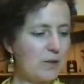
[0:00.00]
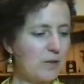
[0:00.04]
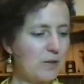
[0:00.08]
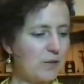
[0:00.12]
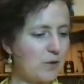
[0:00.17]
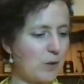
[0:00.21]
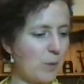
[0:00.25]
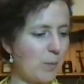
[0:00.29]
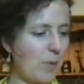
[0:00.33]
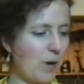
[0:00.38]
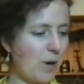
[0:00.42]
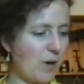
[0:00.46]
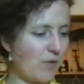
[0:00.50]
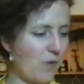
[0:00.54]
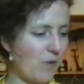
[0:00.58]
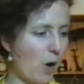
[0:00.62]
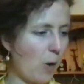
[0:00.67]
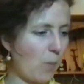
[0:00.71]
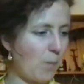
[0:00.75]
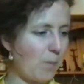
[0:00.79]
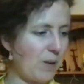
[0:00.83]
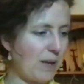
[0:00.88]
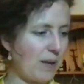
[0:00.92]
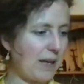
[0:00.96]
some of
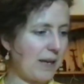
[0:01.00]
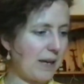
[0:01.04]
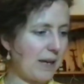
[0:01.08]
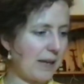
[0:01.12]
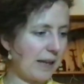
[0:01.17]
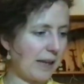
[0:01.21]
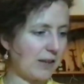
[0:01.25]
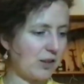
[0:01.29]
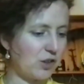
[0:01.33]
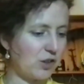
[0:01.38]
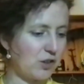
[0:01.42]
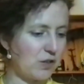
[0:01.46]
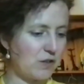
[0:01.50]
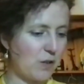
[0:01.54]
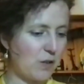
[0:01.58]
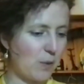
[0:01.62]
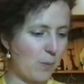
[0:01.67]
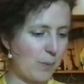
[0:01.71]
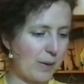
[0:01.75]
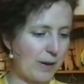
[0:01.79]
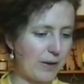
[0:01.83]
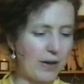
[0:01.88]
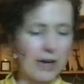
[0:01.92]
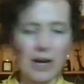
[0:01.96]
our bee collections
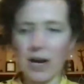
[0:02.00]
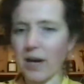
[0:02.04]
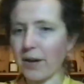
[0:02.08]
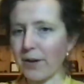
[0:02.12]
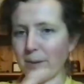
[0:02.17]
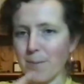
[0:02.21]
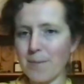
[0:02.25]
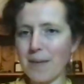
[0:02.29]
that we could kind